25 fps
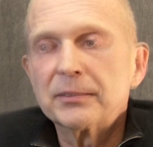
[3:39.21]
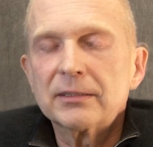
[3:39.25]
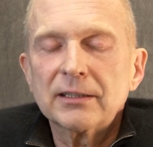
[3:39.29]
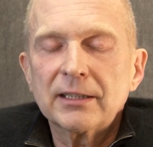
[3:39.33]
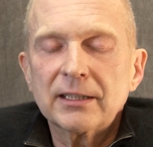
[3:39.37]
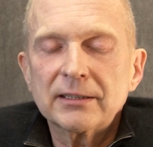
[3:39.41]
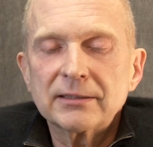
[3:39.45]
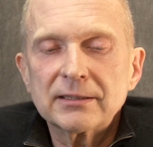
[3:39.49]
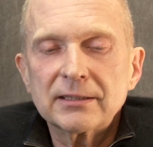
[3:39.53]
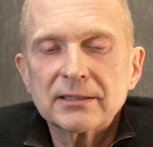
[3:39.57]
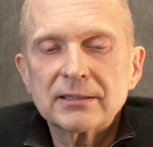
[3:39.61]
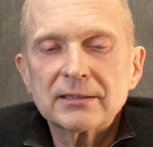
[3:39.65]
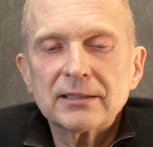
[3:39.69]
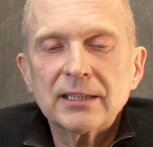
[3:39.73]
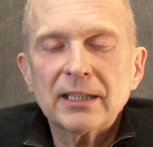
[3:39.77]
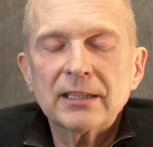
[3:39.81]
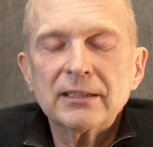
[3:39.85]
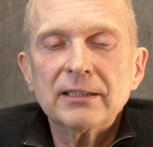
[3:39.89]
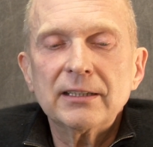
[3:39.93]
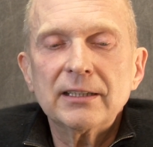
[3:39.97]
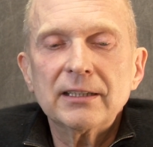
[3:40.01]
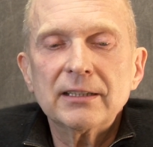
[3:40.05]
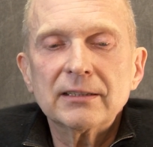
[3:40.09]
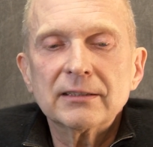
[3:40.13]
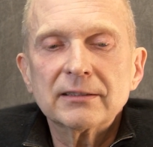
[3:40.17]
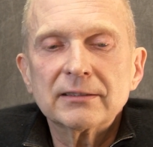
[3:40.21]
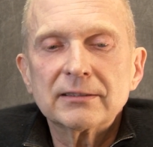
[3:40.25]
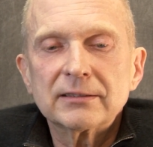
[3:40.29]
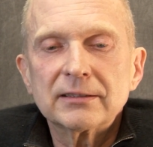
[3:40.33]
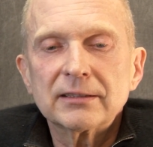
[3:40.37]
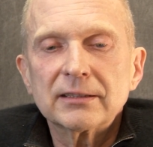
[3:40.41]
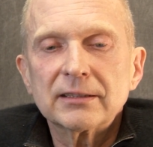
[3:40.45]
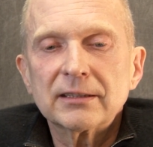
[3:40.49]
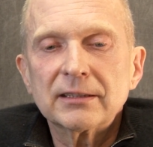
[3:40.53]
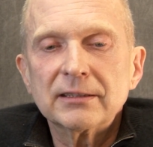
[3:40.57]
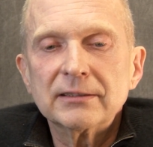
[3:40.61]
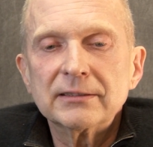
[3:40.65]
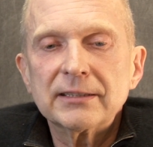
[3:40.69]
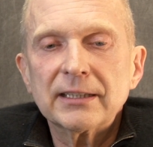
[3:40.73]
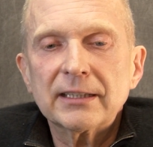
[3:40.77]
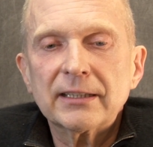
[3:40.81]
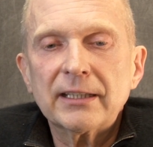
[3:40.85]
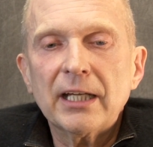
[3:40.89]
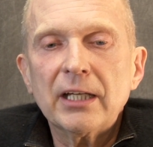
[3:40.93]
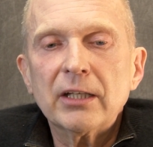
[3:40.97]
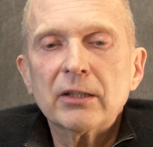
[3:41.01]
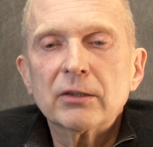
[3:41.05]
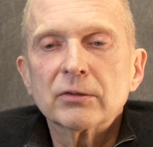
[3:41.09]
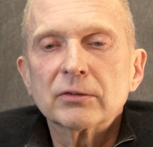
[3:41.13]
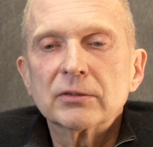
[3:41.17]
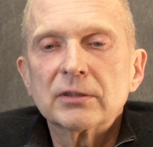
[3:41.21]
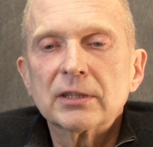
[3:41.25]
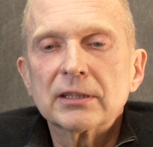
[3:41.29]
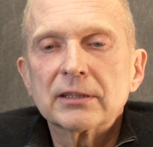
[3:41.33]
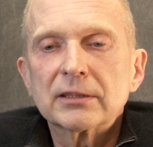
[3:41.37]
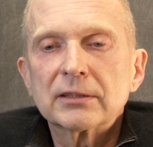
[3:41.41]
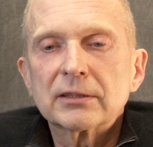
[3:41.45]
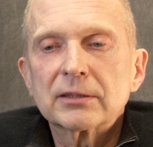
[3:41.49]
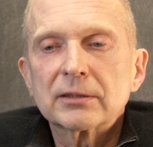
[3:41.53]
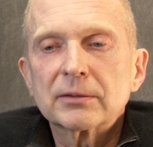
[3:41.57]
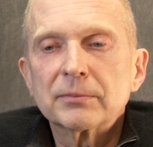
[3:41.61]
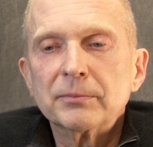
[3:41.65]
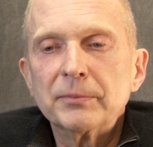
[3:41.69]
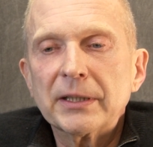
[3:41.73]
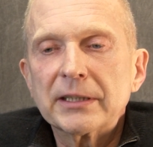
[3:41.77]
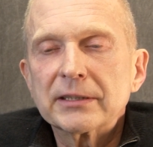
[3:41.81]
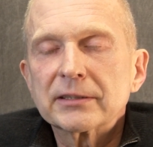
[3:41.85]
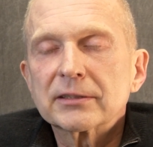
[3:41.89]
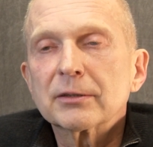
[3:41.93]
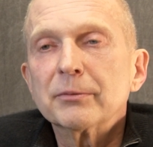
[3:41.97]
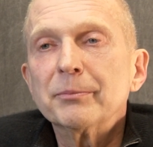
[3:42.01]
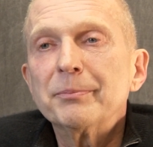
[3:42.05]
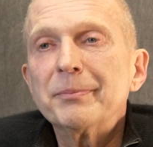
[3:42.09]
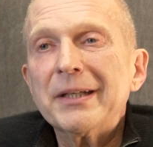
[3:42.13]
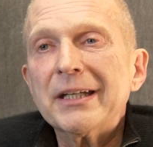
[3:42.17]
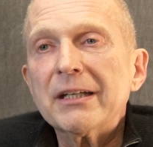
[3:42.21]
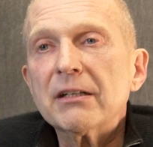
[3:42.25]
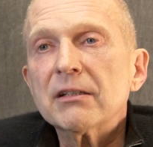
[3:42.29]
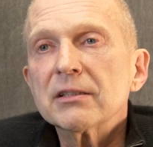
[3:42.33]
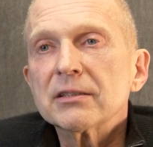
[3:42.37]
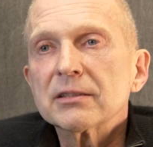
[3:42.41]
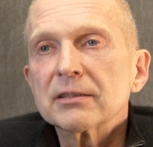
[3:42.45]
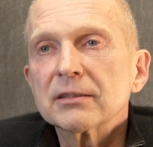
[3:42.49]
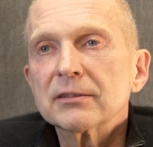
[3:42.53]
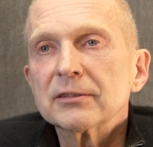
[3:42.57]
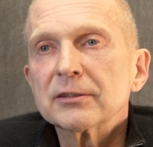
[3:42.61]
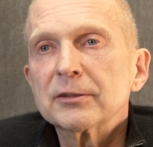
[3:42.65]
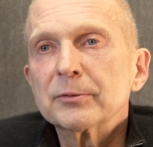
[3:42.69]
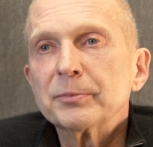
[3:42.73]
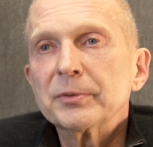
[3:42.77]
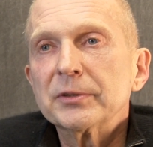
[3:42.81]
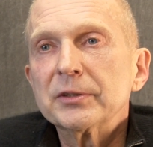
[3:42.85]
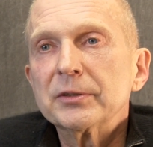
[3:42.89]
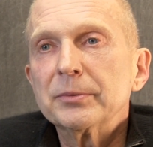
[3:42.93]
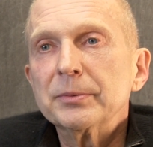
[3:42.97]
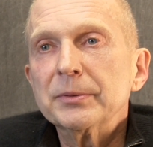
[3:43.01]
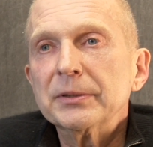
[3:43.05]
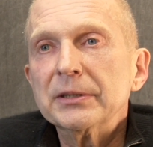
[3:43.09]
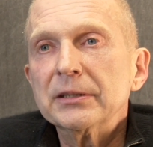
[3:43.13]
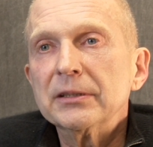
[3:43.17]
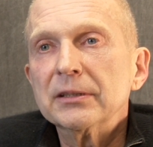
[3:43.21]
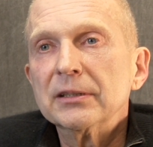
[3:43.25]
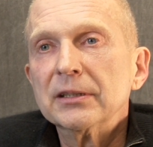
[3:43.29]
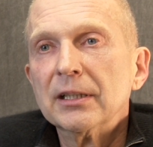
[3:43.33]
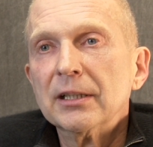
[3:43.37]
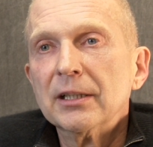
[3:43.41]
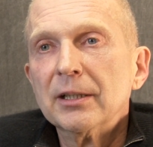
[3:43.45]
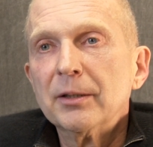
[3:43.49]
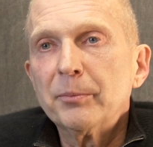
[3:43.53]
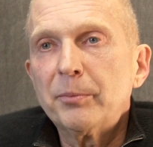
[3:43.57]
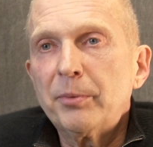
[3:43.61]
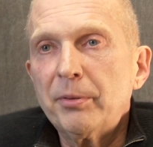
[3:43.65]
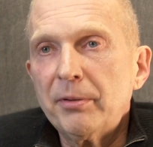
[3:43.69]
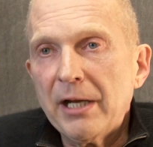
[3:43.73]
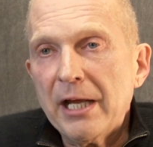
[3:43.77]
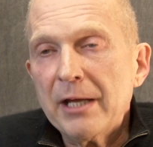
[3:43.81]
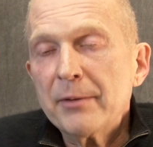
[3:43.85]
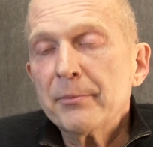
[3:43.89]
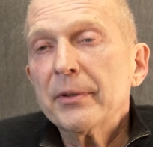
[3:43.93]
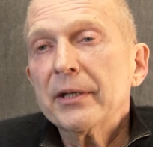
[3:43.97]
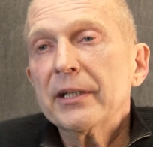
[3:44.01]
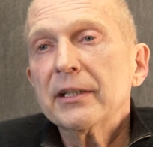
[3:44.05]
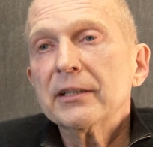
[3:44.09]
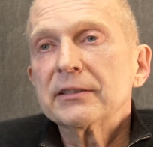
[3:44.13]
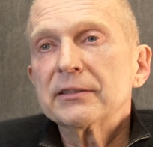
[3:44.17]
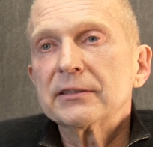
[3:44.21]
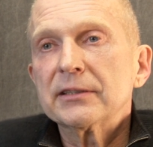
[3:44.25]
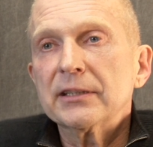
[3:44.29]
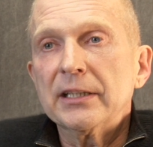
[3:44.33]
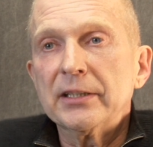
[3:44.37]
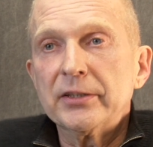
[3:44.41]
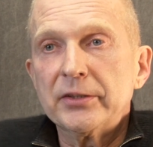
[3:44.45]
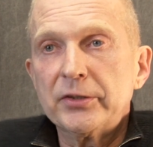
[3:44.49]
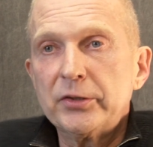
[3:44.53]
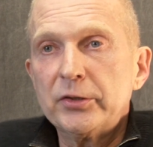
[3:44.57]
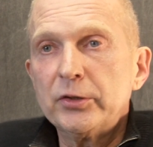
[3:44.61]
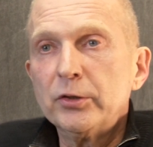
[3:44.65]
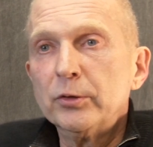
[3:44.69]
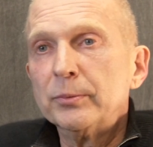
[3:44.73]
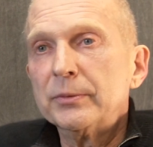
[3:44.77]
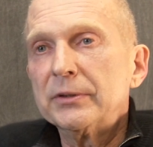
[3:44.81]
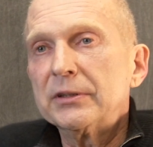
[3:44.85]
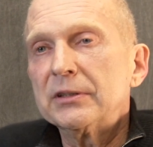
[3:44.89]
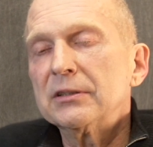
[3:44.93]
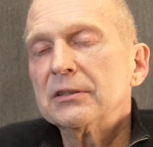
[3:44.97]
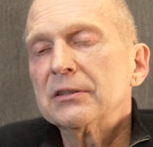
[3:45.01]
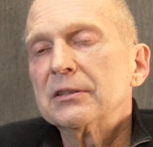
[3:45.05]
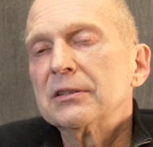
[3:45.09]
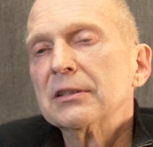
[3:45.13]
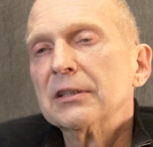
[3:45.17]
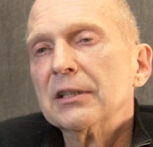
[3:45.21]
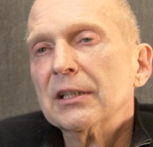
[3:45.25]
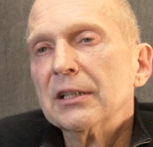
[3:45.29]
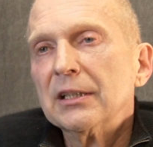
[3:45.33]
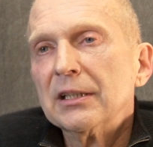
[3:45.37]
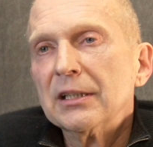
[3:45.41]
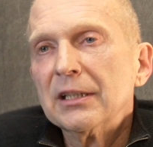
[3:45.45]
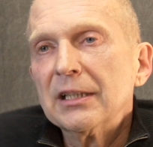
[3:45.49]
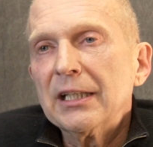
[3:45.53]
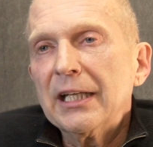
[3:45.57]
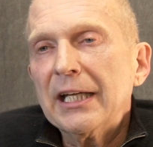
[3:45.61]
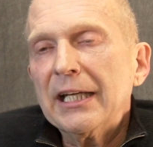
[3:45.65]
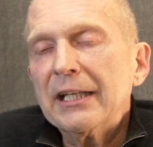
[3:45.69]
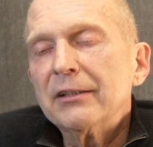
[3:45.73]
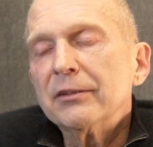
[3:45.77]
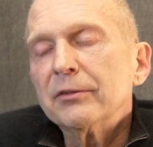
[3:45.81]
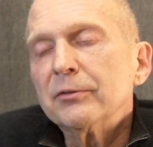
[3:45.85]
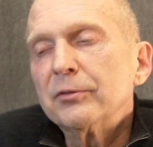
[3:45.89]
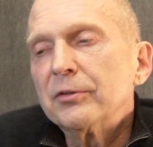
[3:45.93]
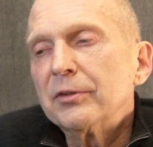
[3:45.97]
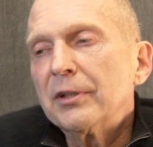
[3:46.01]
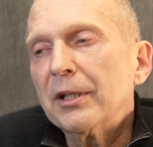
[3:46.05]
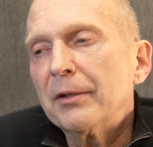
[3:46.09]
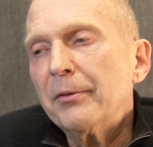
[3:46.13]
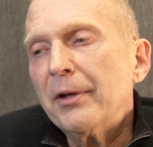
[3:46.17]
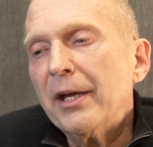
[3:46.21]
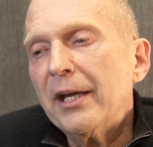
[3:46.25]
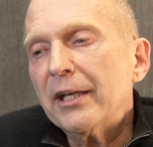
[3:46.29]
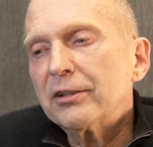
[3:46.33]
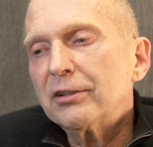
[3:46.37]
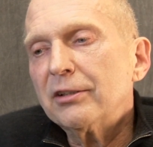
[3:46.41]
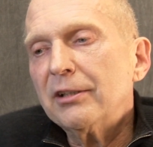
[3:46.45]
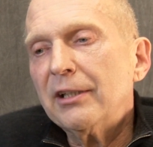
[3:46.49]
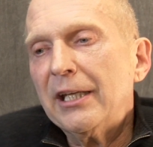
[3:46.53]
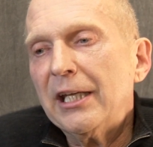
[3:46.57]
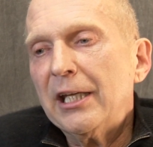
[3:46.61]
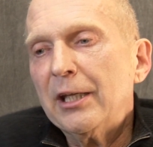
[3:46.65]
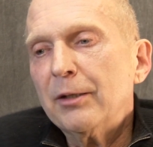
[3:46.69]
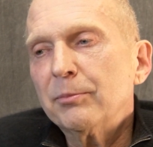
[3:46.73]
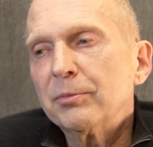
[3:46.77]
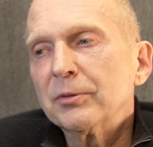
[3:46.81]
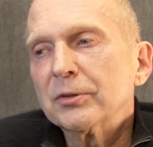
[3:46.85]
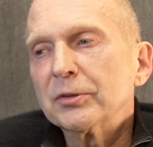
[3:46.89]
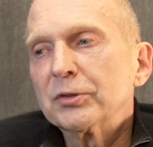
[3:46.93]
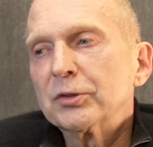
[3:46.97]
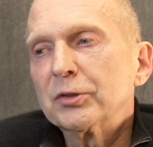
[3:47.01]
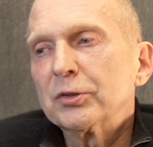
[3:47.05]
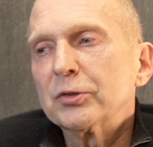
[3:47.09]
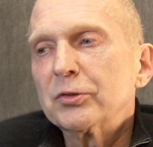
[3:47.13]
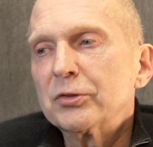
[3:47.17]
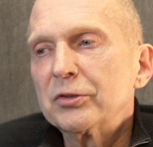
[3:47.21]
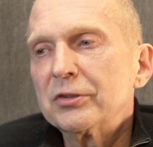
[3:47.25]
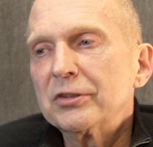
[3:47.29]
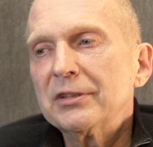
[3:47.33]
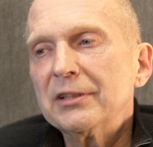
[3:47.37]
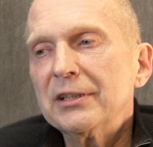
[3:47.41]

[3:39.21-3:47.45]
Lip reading: There's a study in PsychENCODE that makes comparisons between primates and humans, and they were actually able to